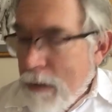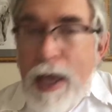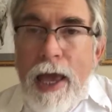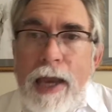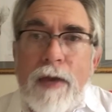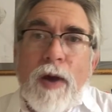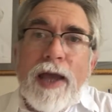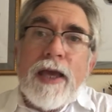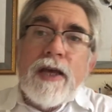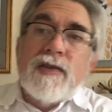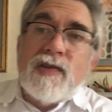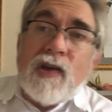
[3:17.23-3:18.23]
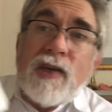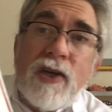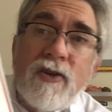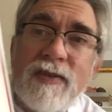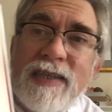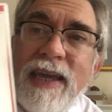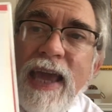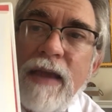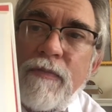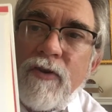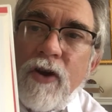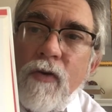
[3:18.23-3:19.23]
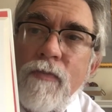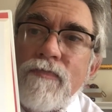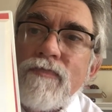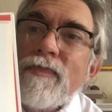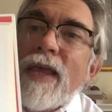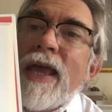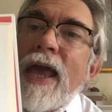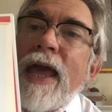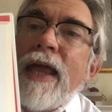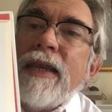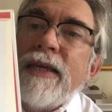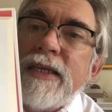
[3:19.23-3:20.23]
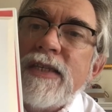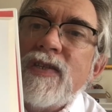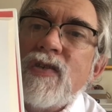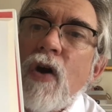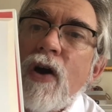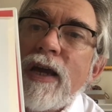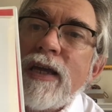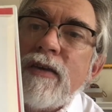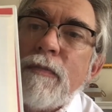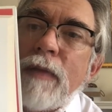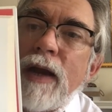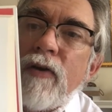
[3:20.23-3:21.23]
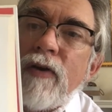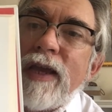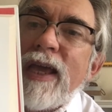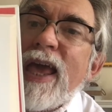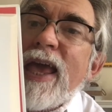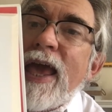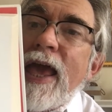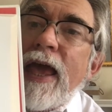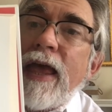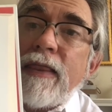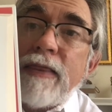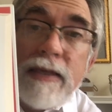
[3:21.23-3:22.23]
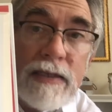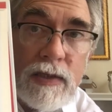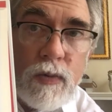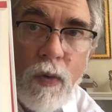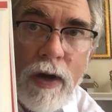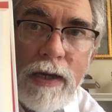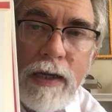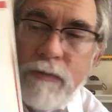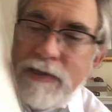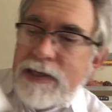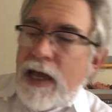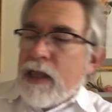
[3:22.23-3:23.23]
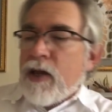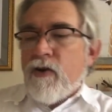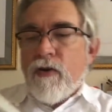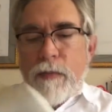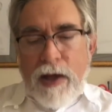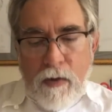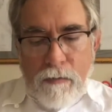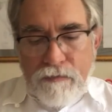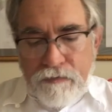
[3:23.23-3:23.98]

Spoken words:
Anyway, so here's Gabriel, and he's talking to Mary, and this is what he was telling her about.